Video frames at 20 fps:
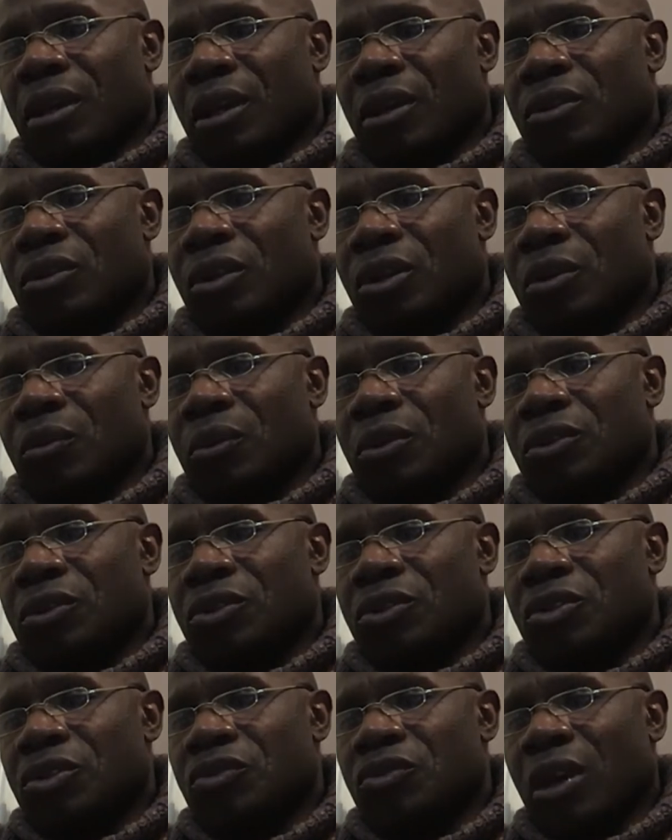and no one
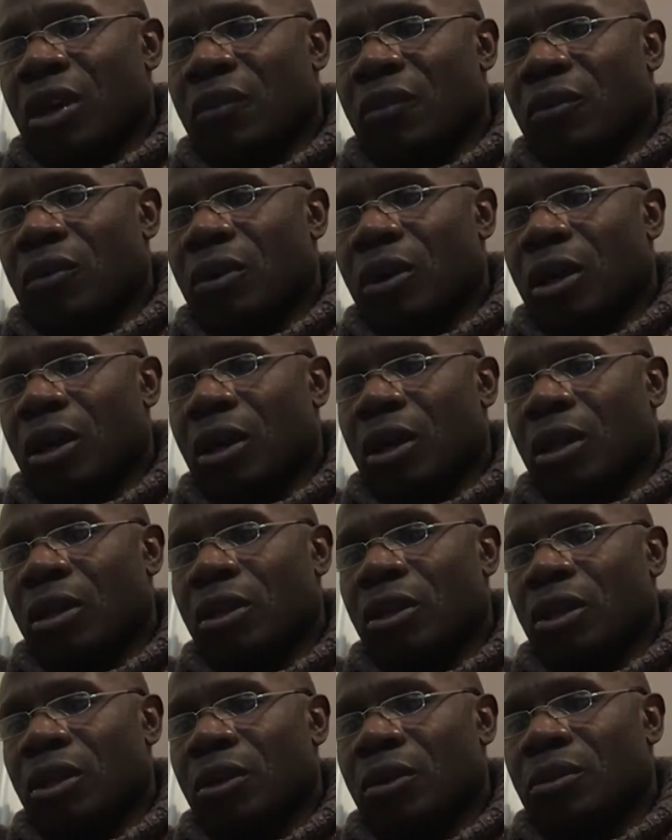should travel
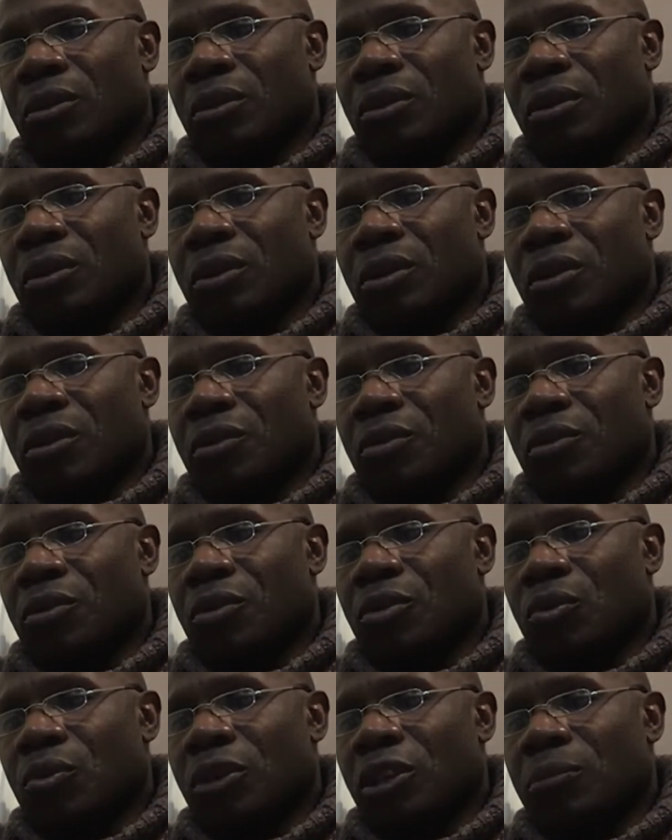alone through
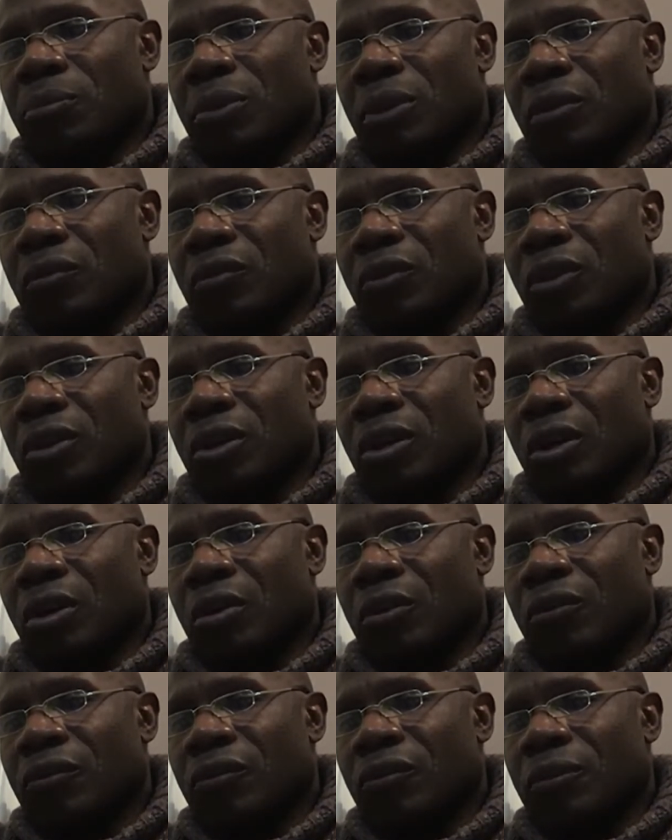the weeping of the
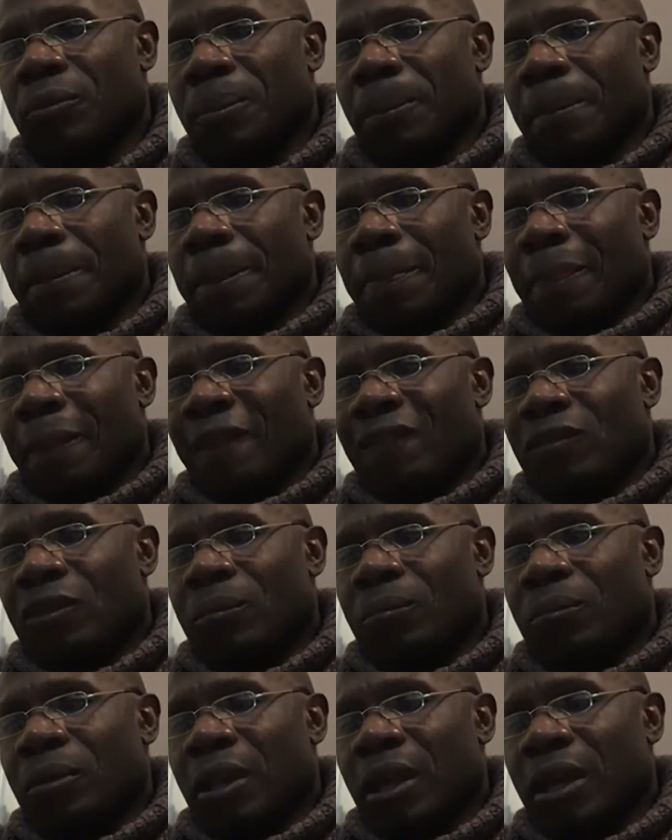gulf,
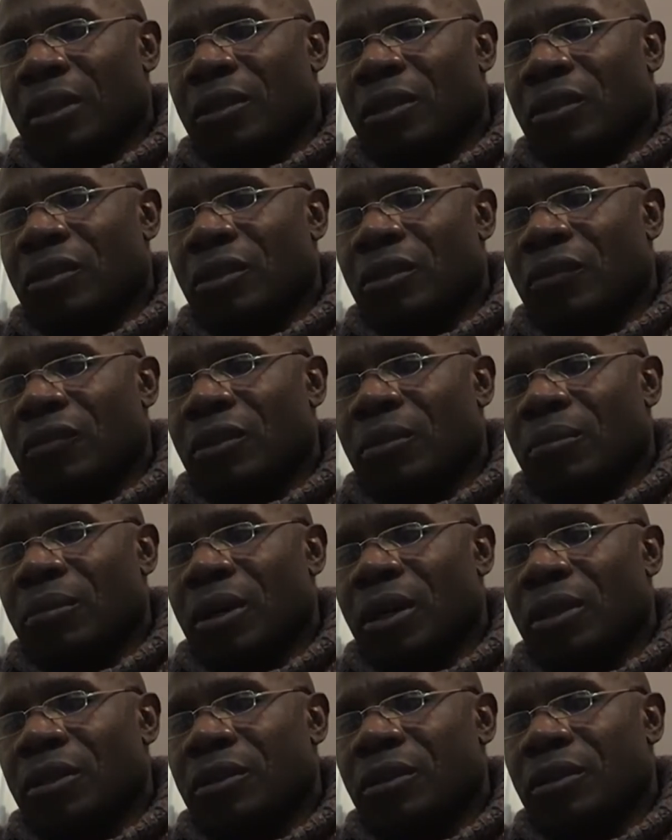the blindness of the
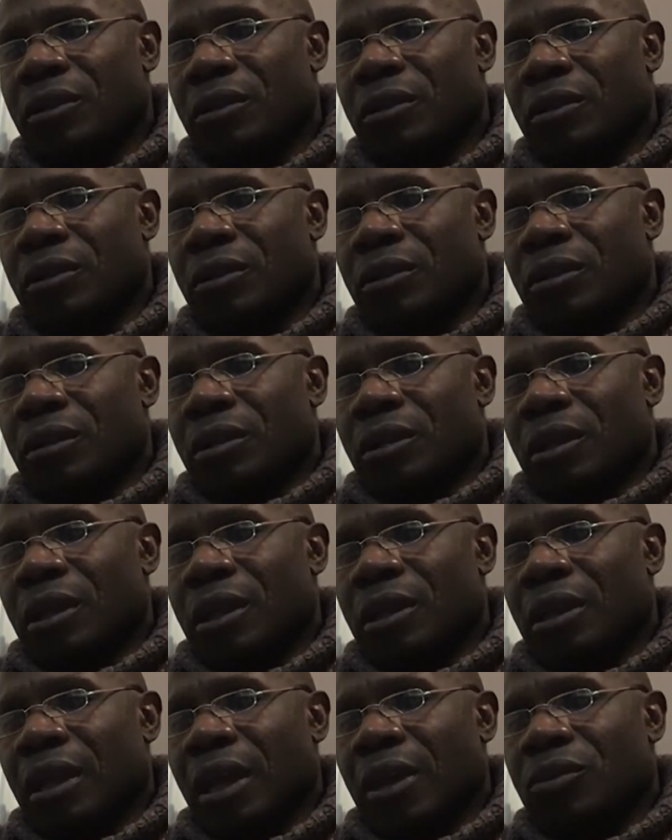mud,
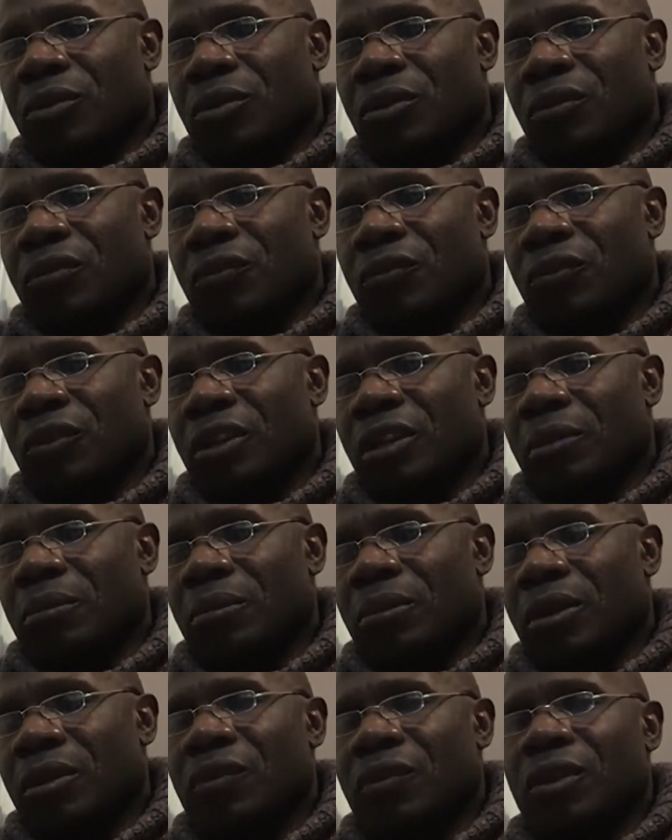and out to the
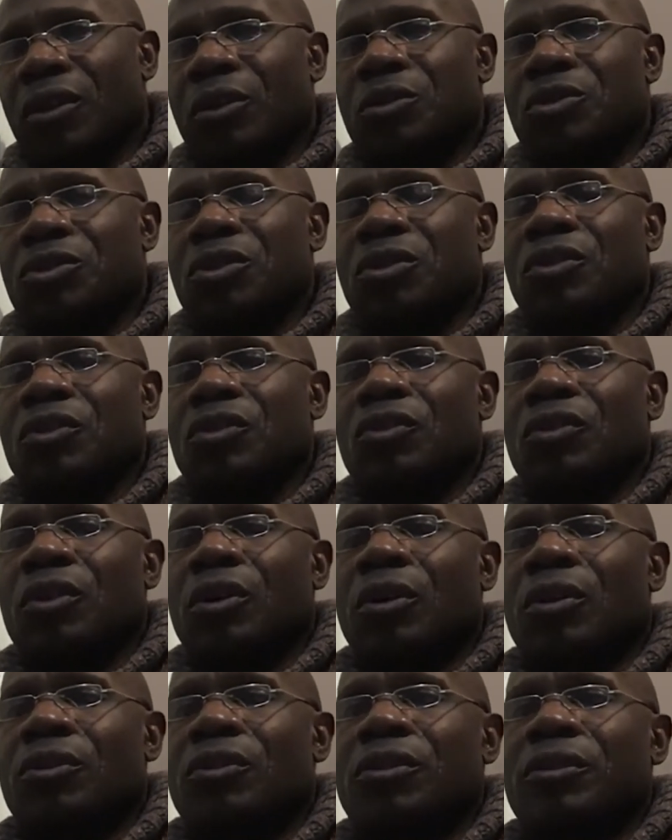freedom of the ocean's
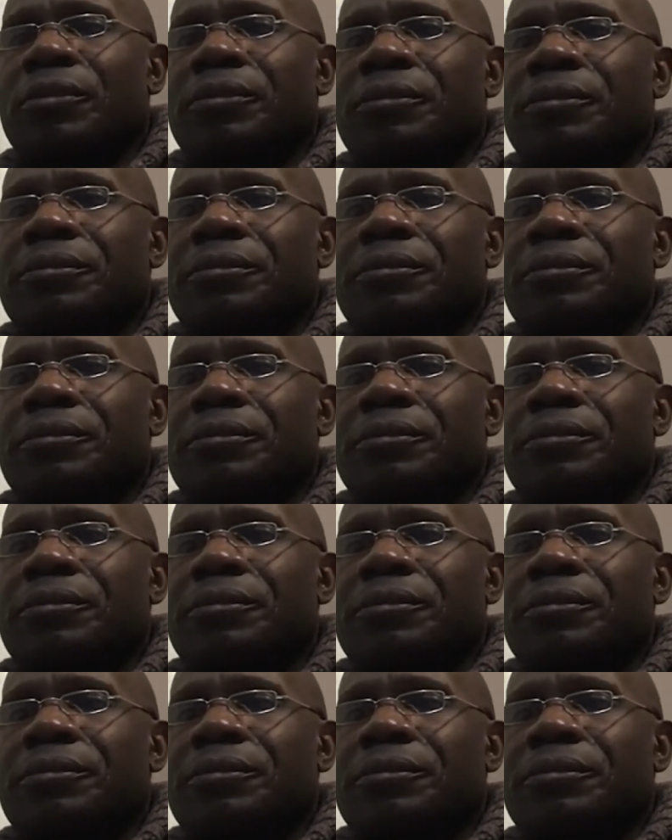salt.